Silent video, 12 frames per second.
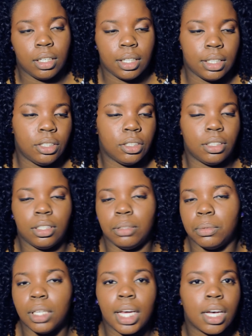It just
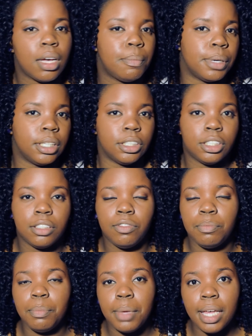seems like a bunch of
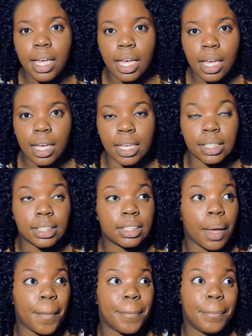mess.
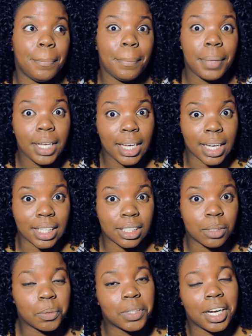
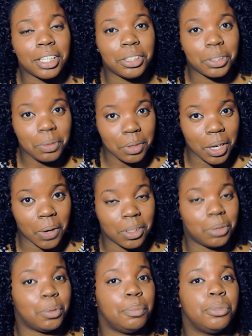But what I do know
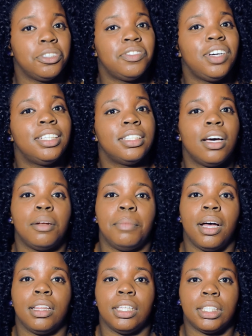is when Brooke finds out
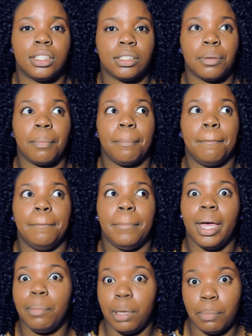about this
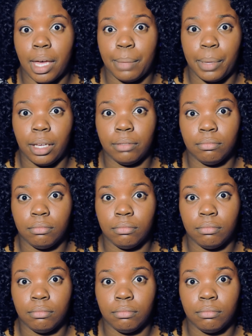maybe baby,